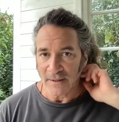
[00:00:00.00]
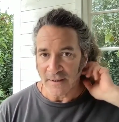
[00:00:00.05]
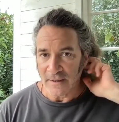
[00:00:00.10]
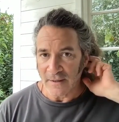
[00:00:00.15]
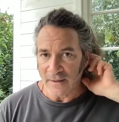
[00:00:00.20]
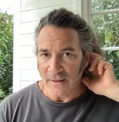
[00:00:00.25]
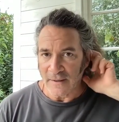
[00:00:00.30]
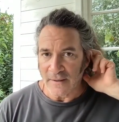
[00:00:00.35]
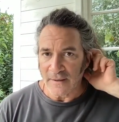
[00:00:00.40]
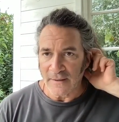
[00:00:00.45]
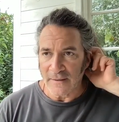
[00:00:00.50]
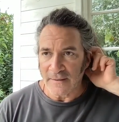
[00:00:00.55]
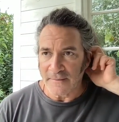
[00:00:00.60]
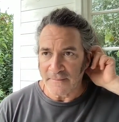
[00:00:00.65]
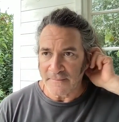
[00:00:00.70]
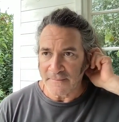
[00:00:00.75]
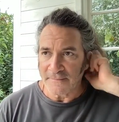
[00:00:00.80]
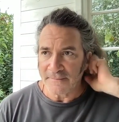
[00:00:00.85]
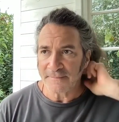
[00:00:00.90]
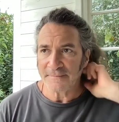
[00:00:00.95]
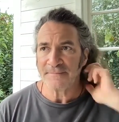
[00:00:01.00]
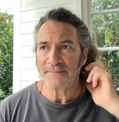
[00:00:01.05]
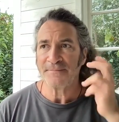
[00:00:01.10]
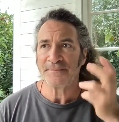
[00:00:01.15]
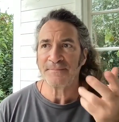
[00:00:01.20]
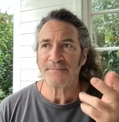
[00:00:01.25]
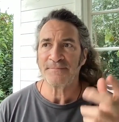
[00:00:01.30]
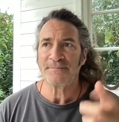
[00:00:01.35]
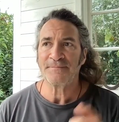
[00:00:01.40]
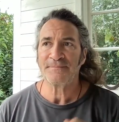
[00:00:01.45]

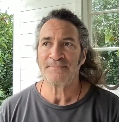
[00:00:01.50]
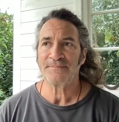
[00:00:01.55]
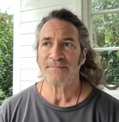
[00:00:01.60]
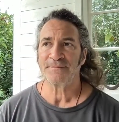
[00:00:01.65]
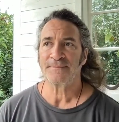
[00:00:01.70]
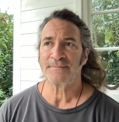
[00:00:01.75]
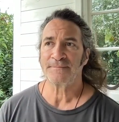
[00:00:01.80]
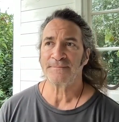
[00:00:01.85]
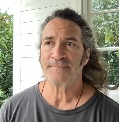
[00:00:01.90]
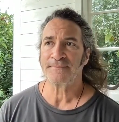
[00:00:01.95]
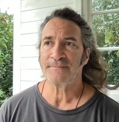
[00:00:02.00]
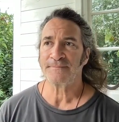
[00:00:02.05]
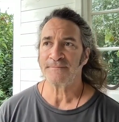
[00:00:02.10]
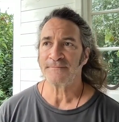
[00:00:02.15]
(silence)